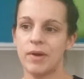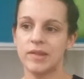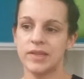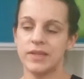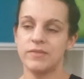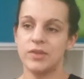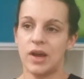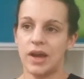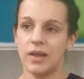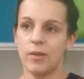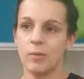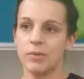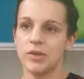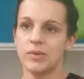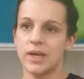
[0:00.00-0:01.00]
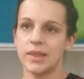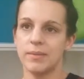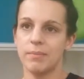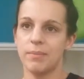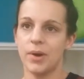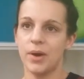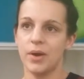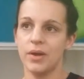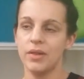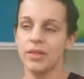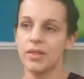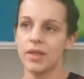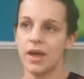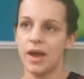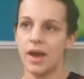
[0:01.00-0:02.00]
positive dialogue between them
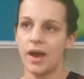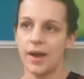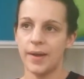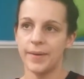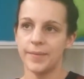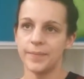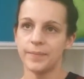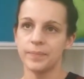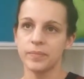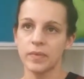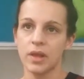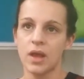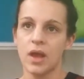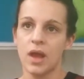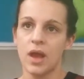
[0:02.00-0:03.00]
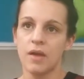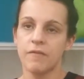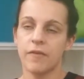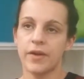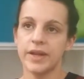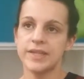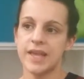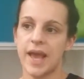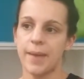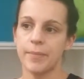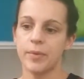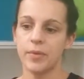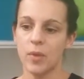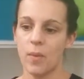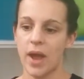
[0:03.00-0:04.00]
both. For
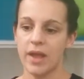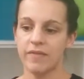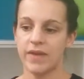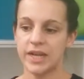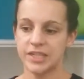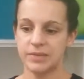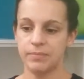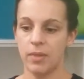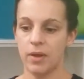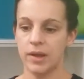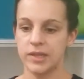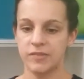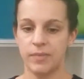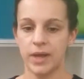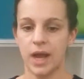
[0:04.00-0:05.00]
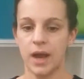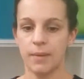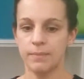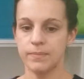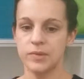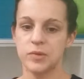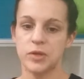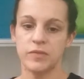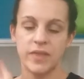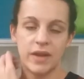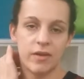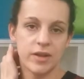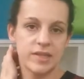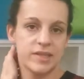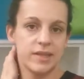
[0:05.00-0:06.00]
example, the way fashion bloggers have become sort of
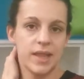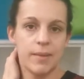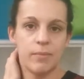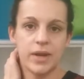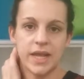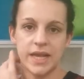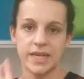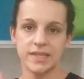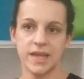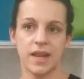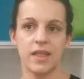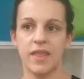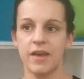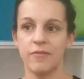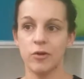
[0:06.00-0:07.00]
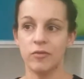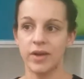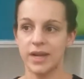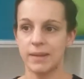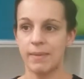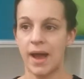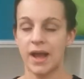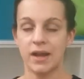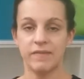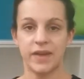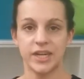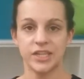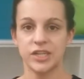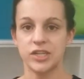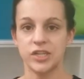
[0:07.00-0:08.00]
their own celebrities and are therefore written about in
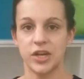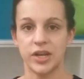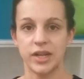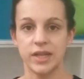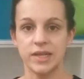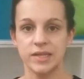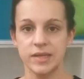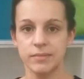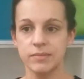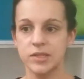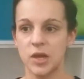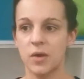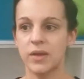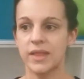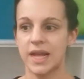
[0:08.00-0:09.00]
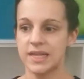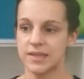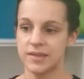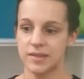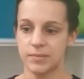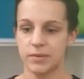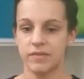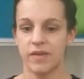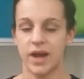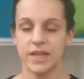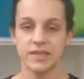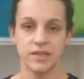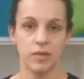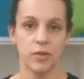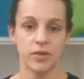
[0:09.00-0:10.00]
fashion journalism. So in that sense, it
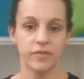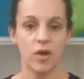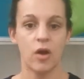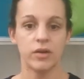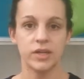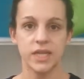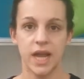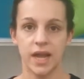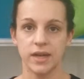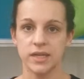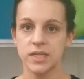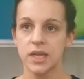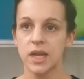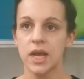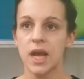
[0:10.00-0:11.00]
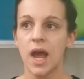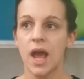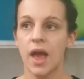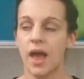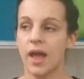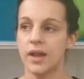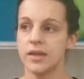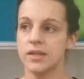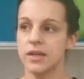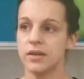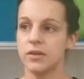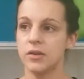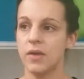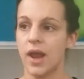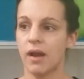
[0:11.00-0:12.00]
provides a lot of content and
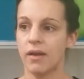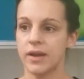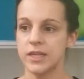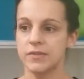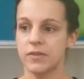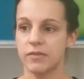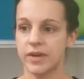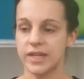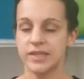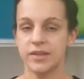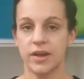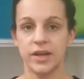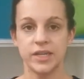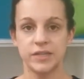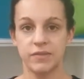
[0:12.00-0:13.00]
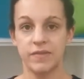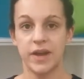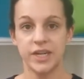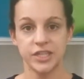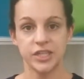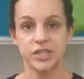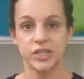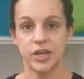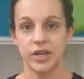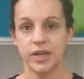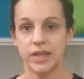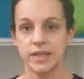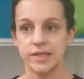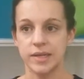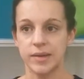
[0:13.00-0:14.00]
new areas for research for fashion
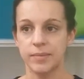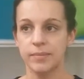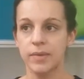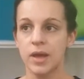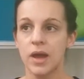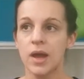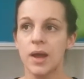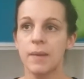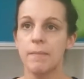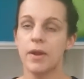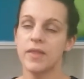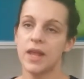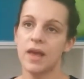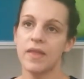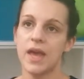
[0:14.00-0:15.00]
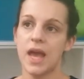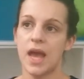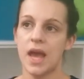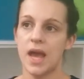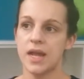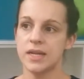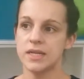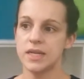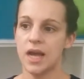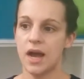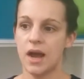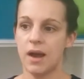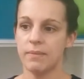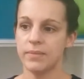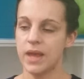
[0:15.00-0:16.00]
journalism. But on the other hand,
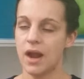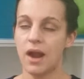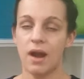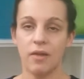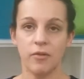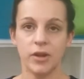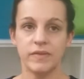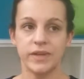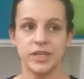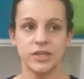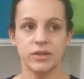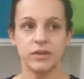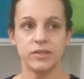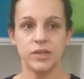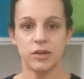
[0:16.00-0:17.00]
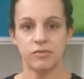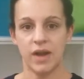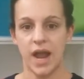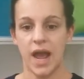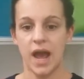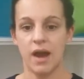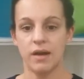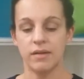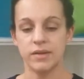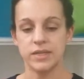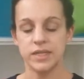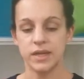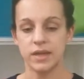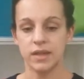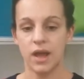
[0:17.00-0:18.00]
there are a lot of issues
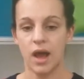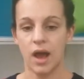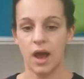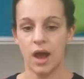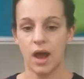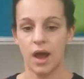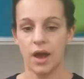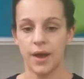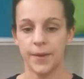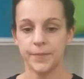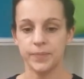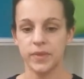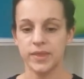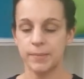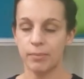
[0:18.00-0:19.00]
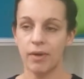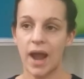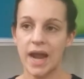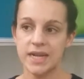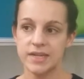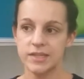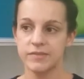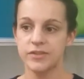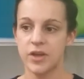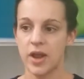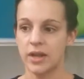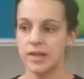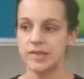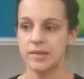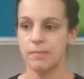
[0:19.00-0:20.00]
around the practice of
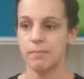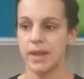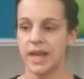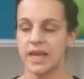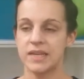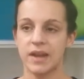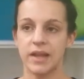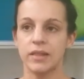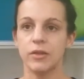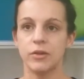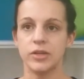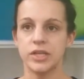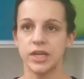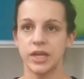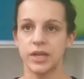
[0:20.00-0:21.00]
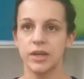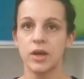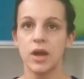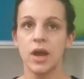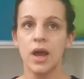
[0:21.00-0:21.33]
journalism being diluted